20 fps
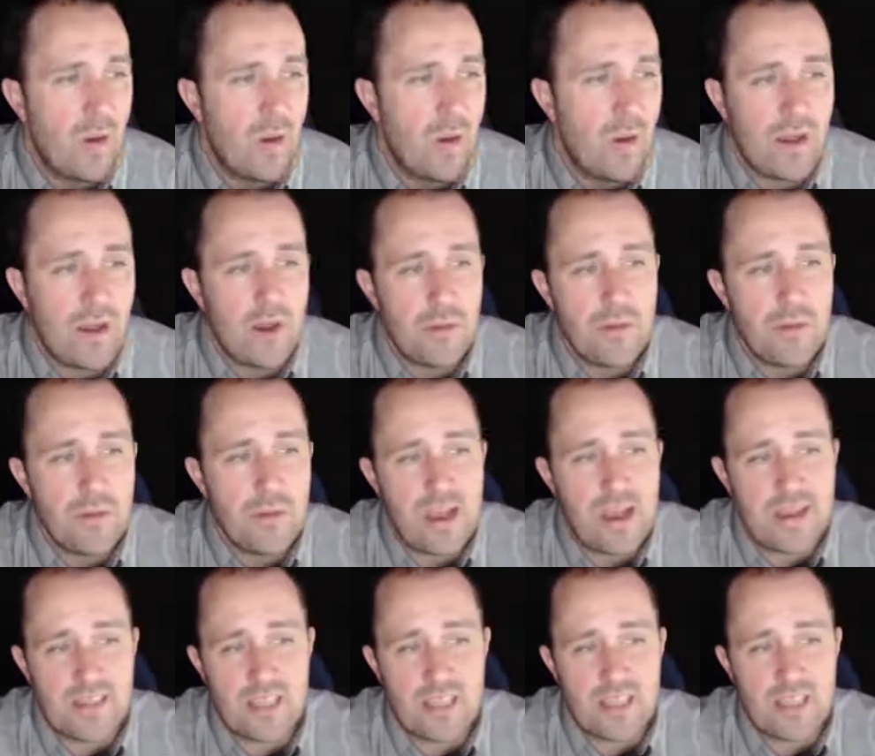
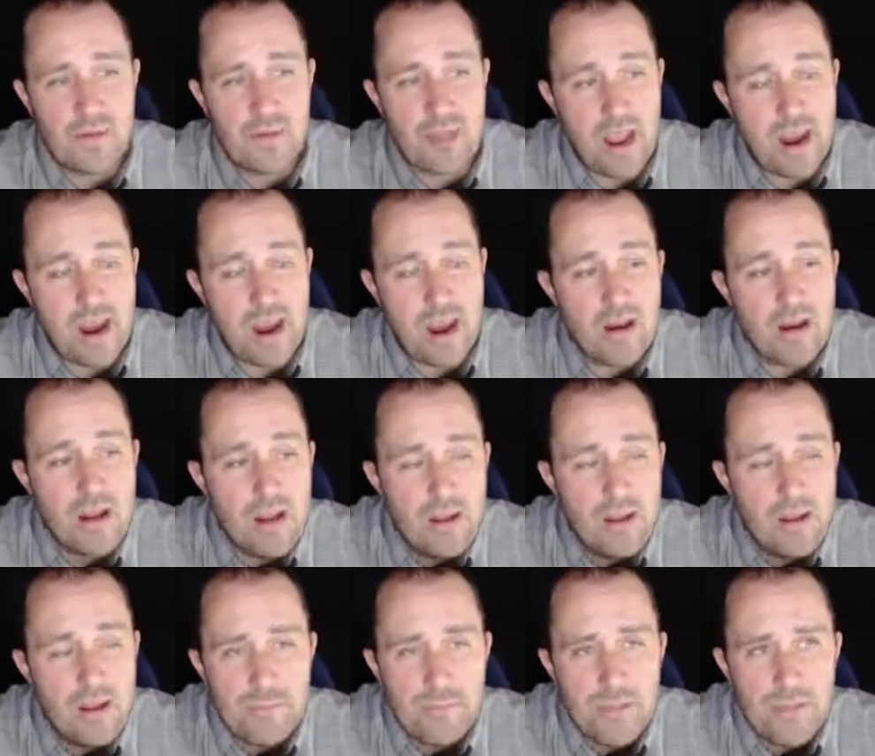Radioimmunoassay of hair.
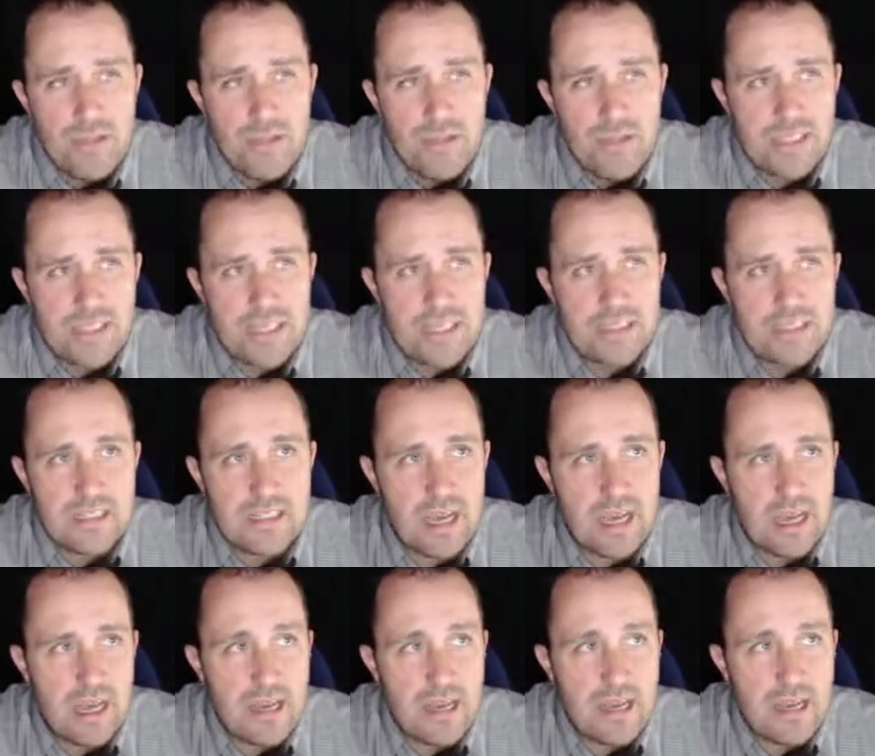This is
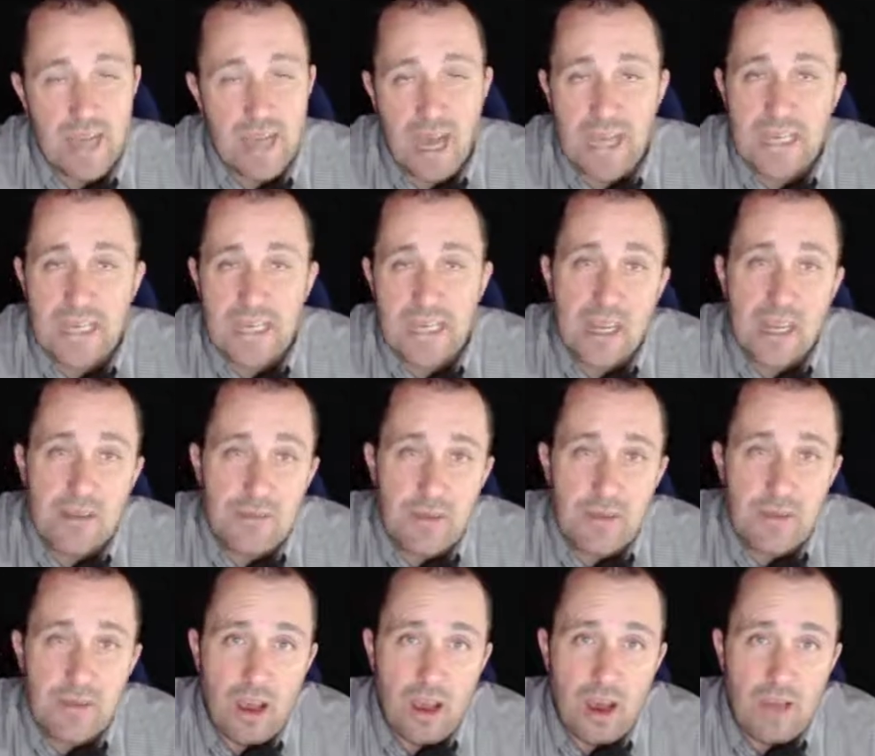uh, not done
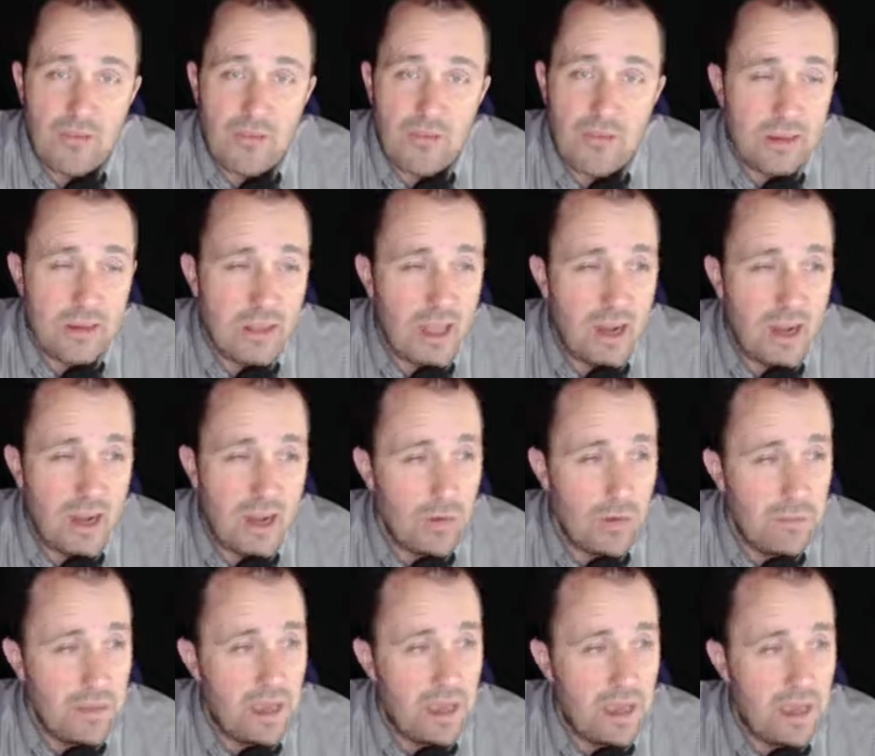very often, and it
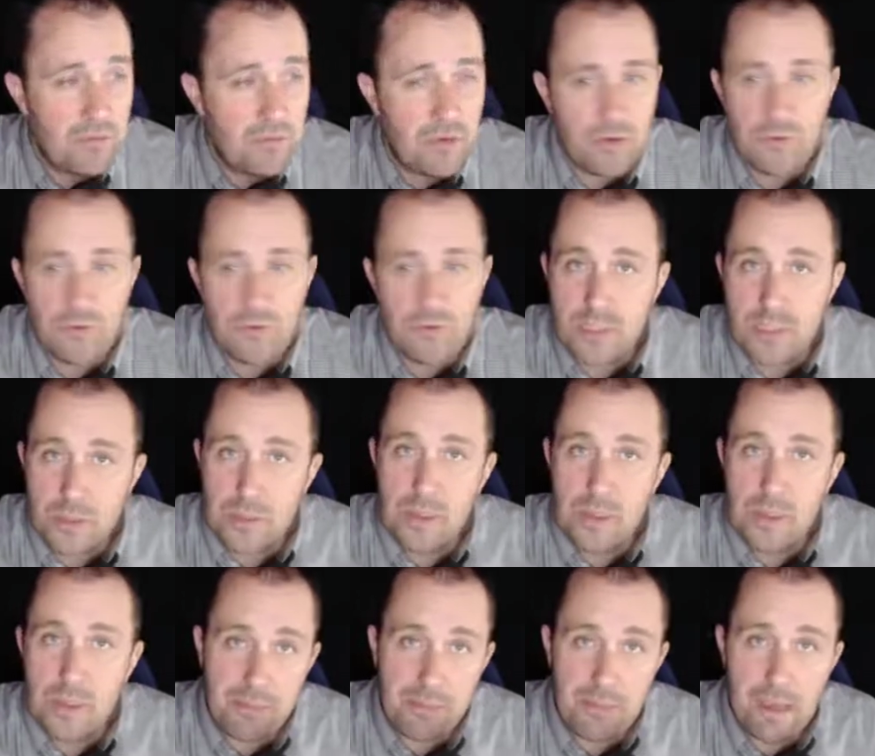wouldn't be helpful for
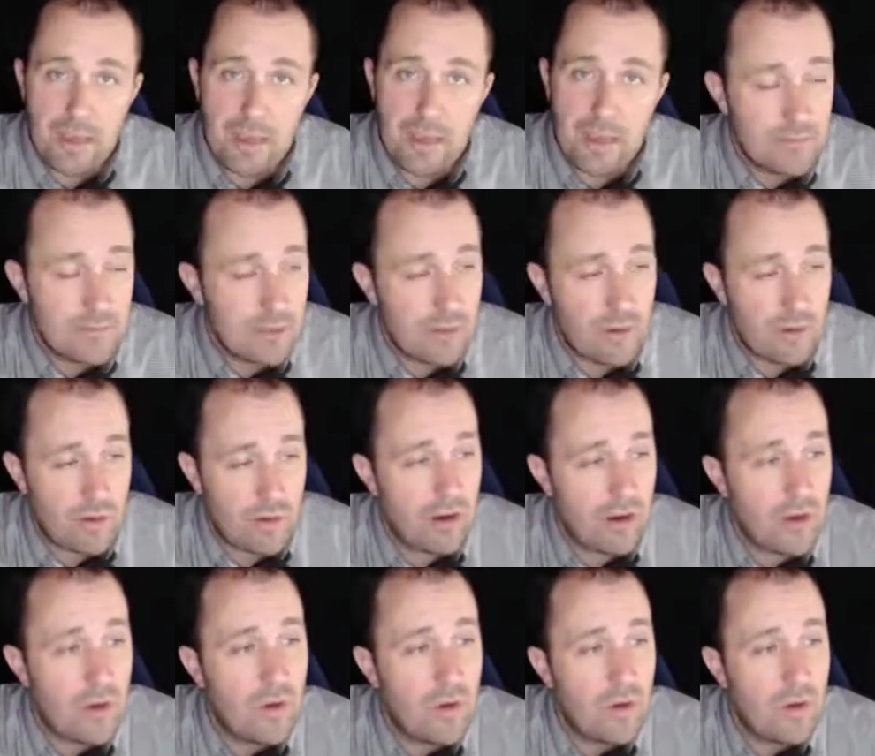someone like me, short hair
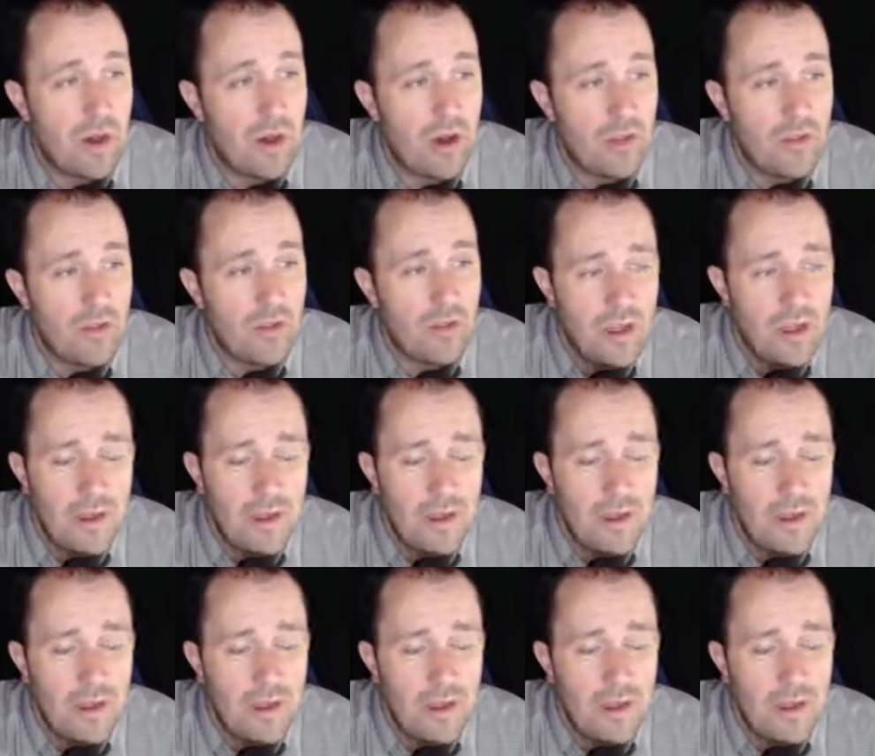going bald.